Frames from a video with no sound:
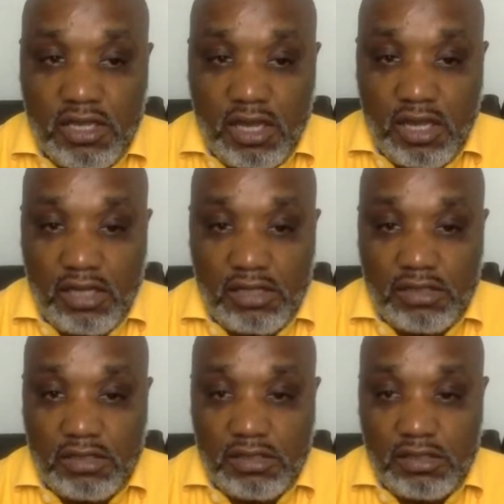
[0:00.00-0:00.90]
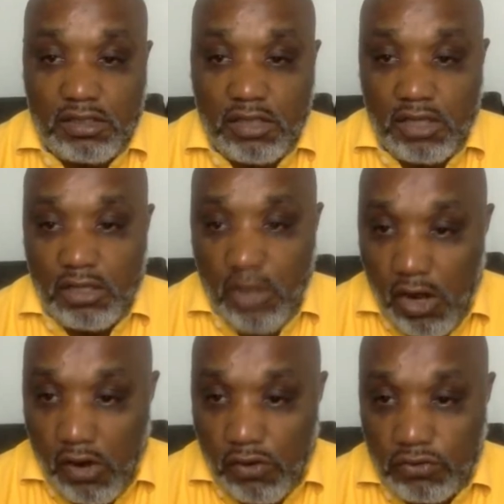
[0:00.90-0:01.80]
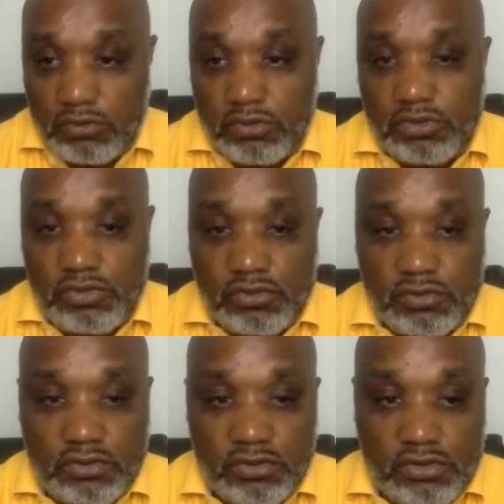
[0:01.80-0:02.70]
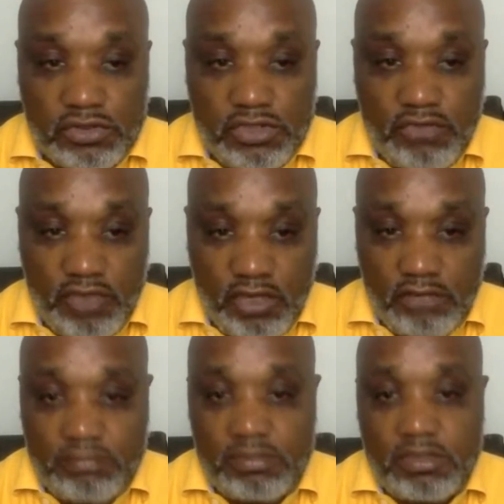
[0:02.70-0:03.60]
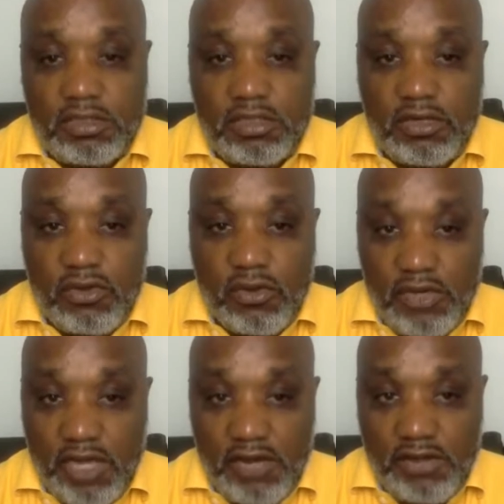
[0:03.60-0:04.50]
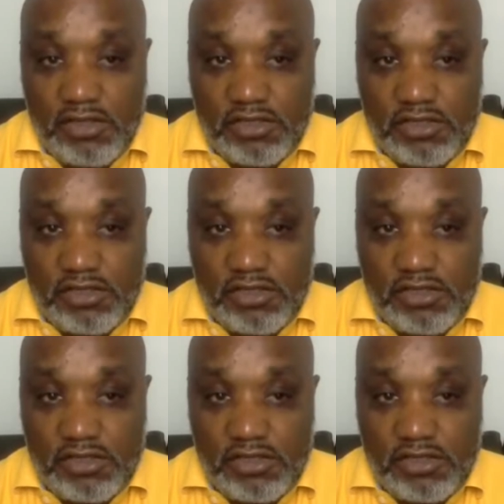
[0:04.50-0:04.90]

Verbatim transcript: on on how to to develop goat dairy.